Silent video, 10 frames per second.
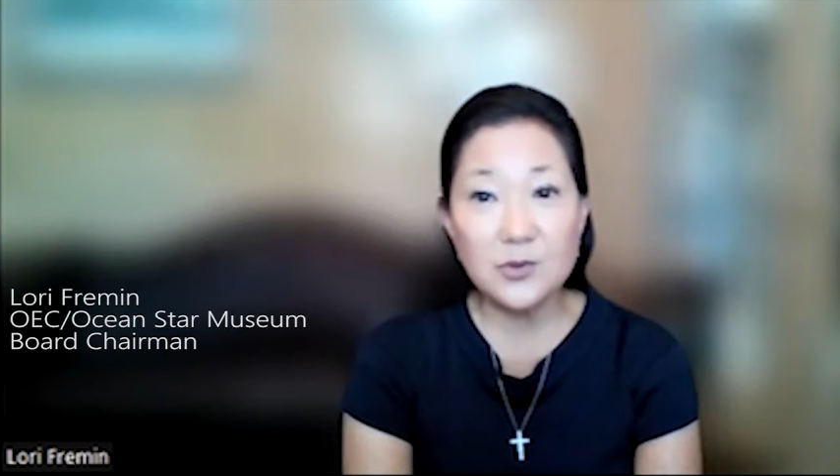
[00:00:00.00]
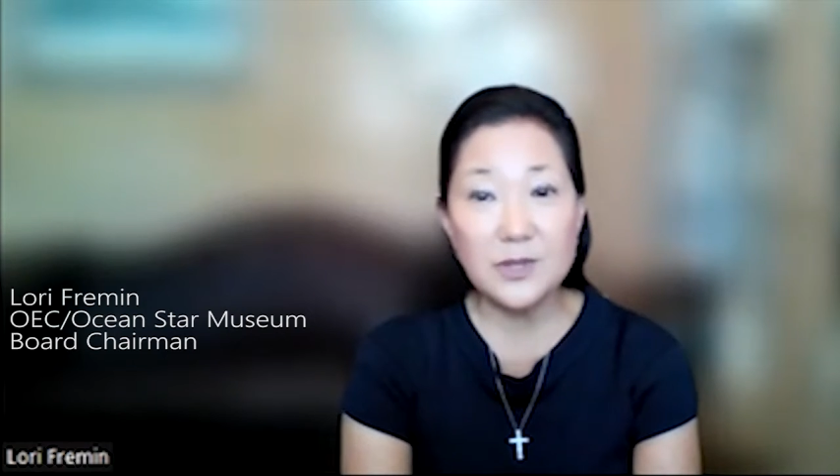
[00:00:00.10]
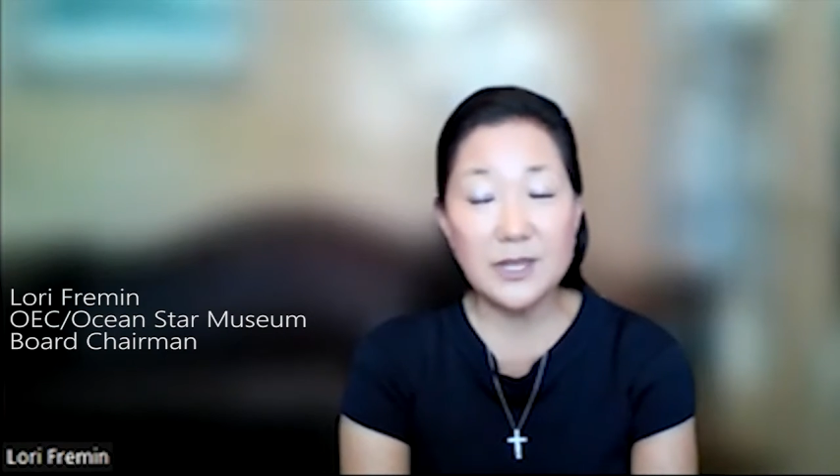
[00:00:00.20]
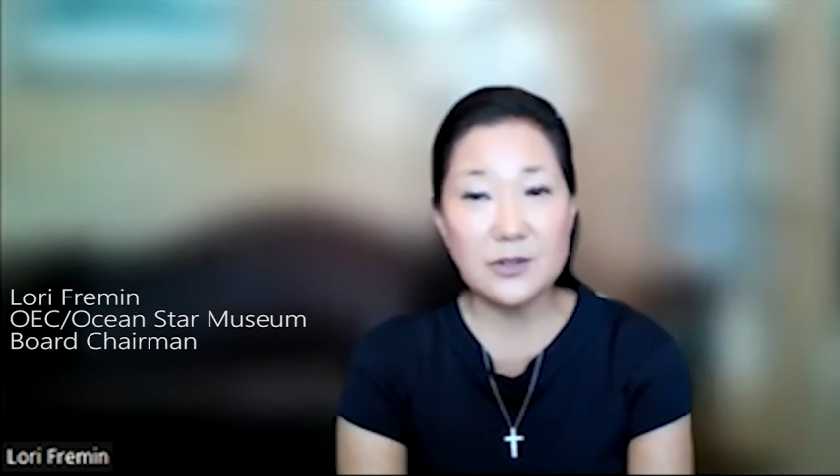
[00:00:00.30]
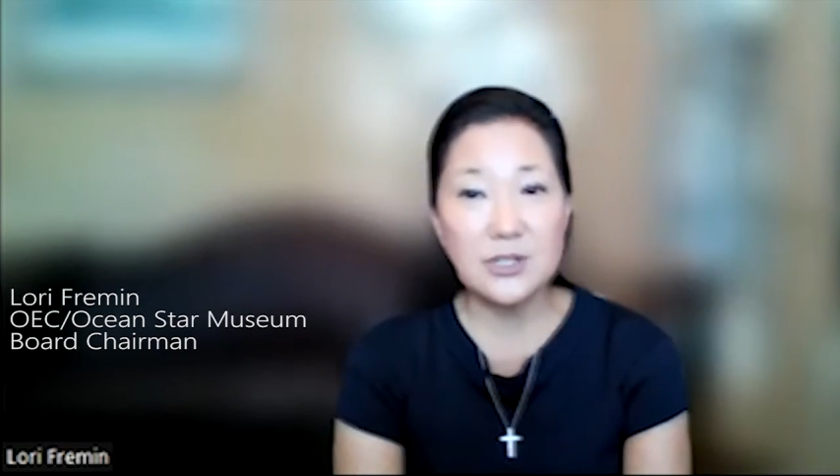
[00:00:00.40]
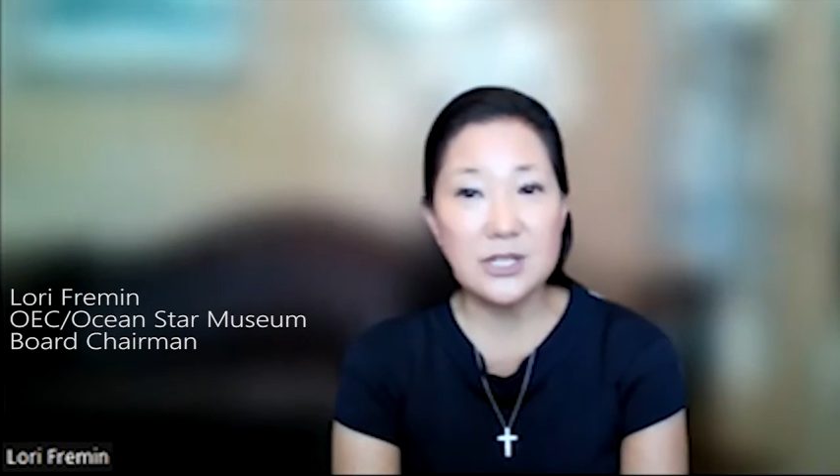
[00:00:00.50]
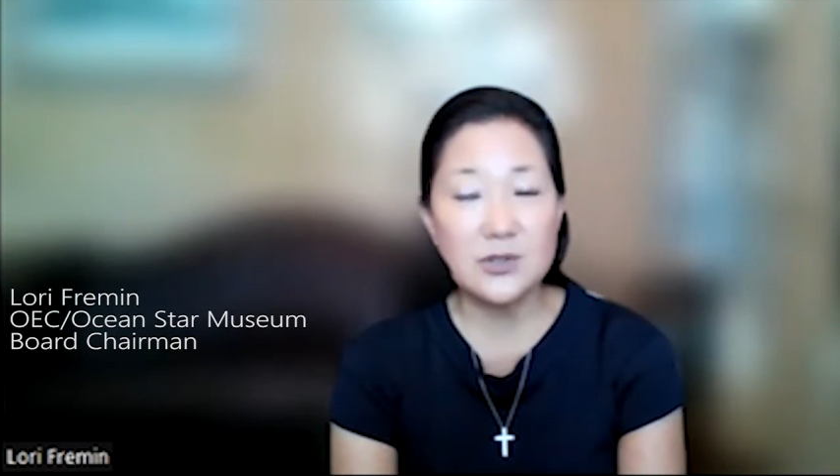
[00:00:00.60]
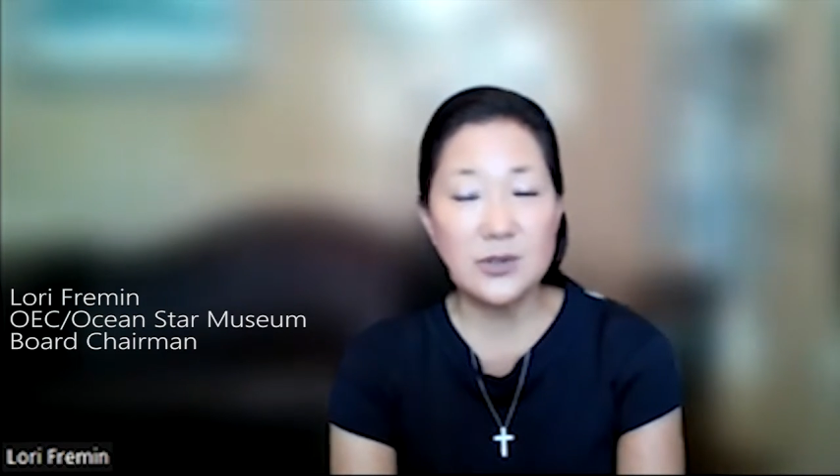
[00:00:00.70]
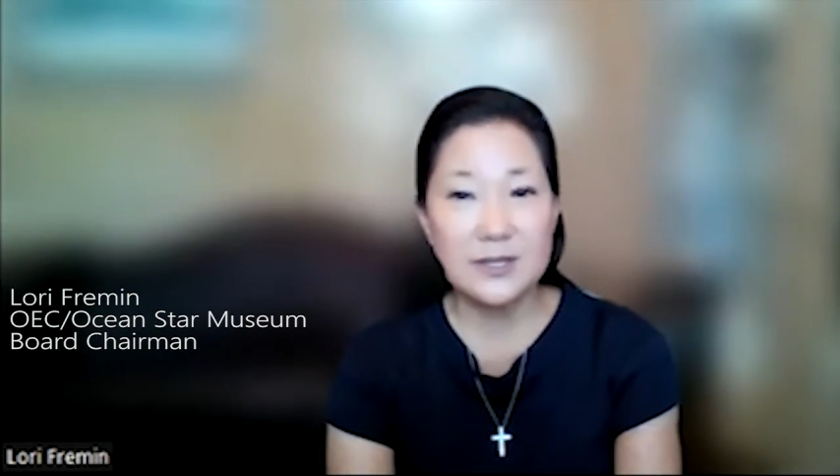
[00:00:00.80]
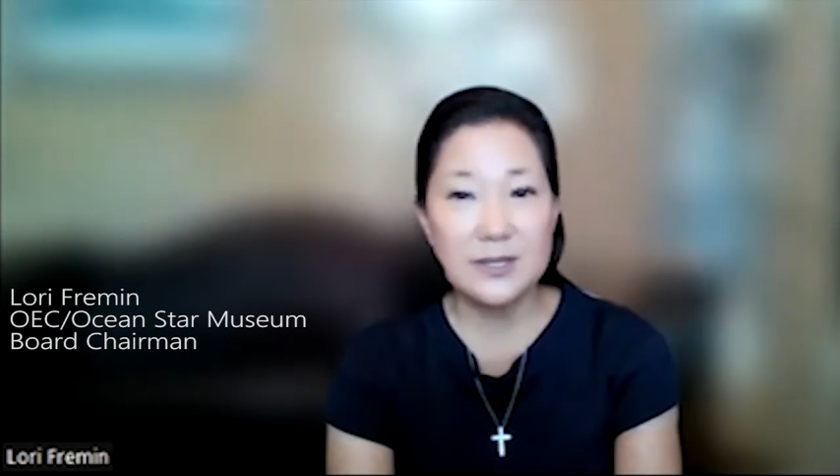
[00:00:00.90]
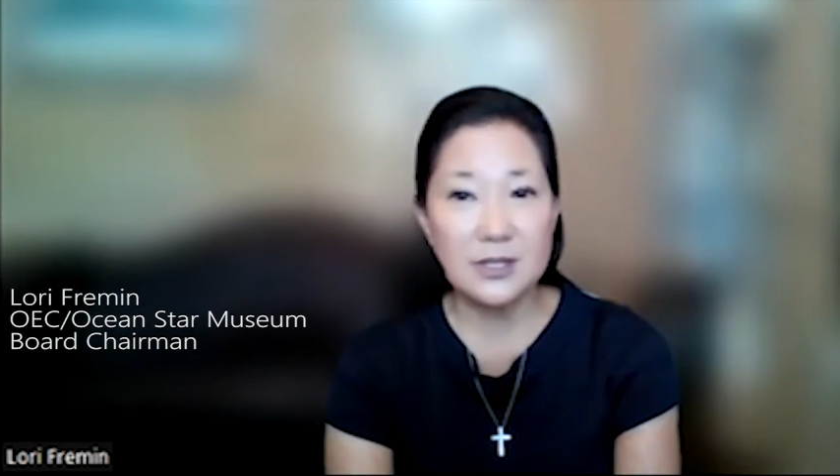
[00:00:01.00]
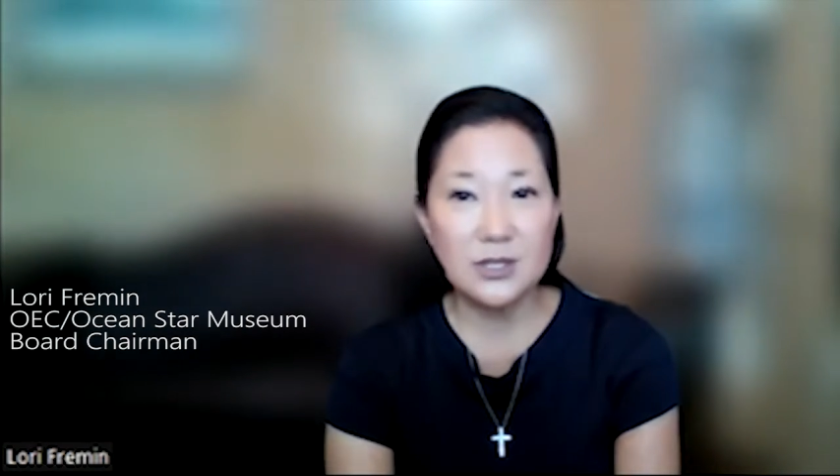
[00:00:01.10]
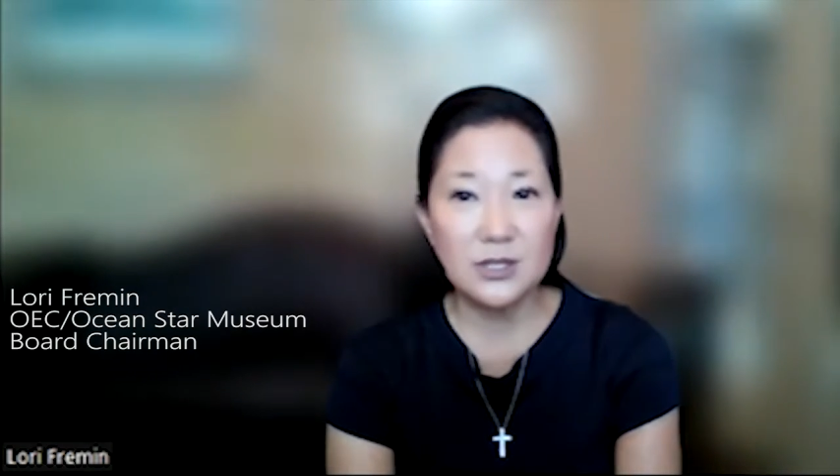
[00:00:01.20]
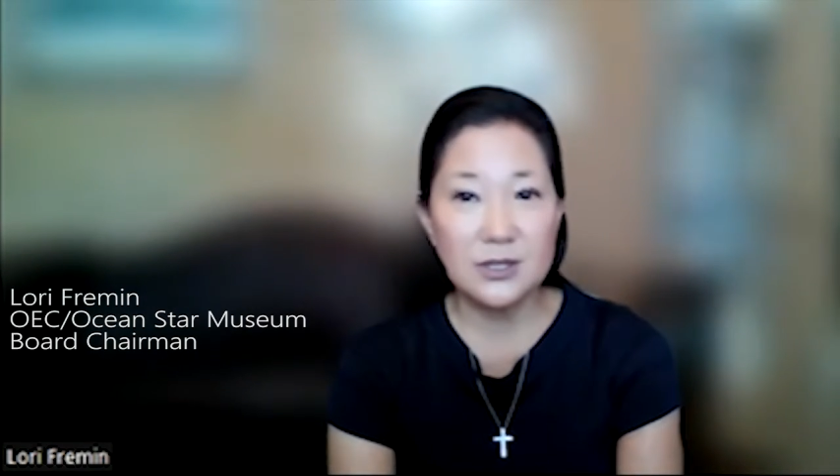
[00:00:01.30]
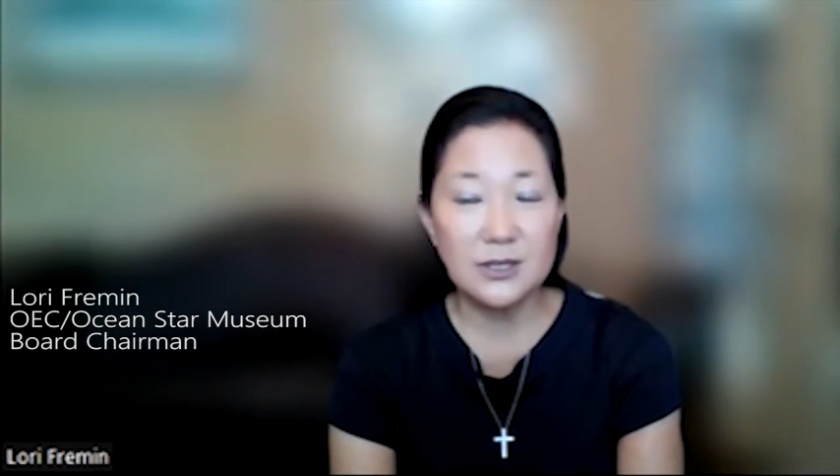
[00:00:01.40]
through the energy
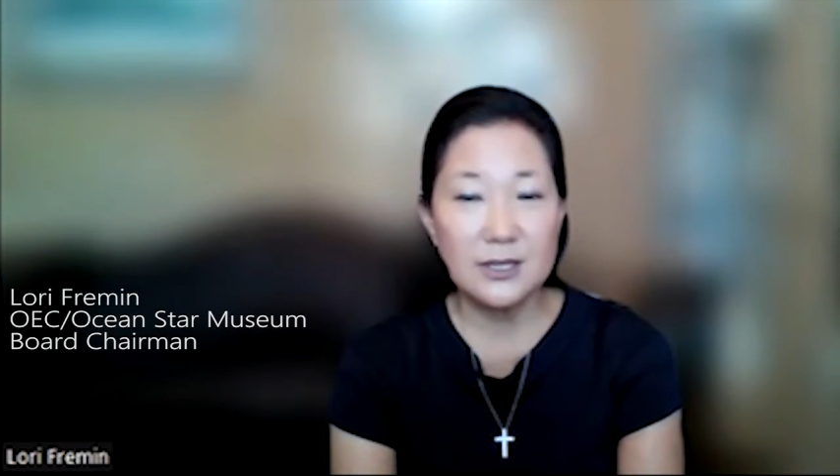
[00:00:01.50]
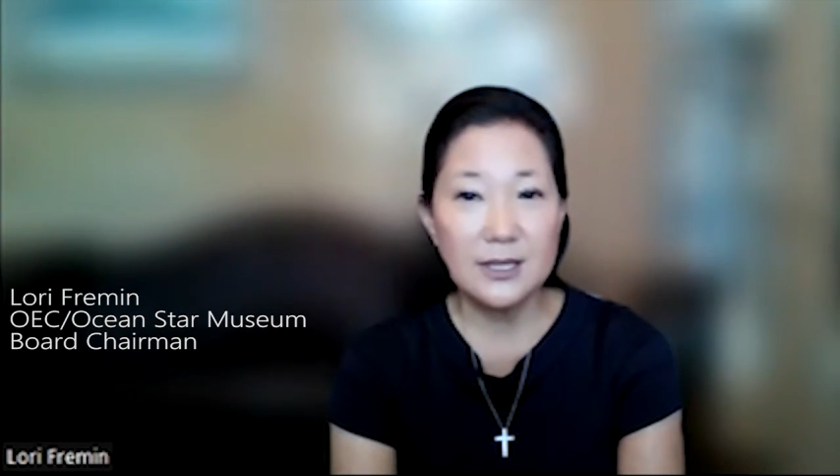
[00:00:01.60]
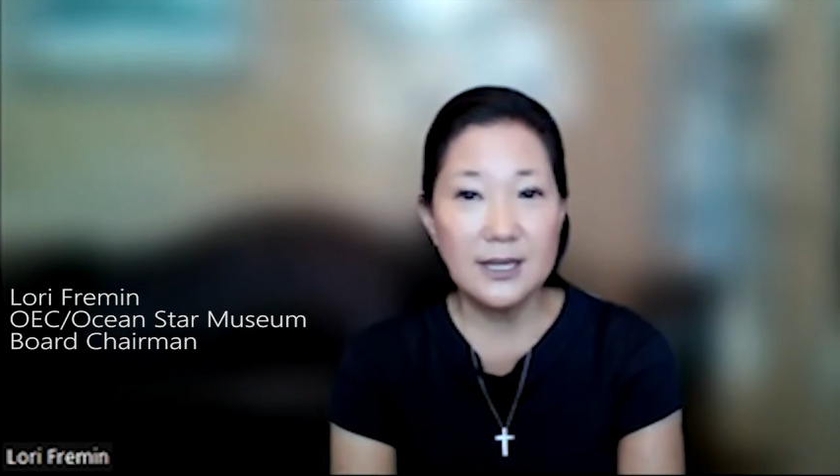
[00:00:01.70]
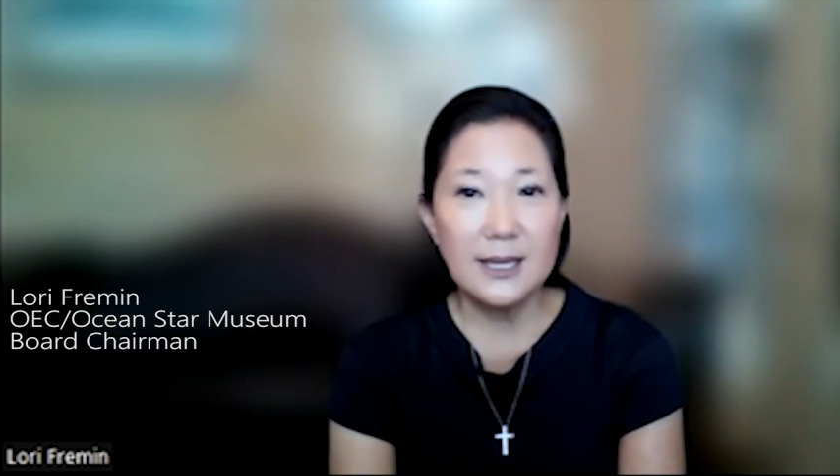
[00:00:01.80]
transition.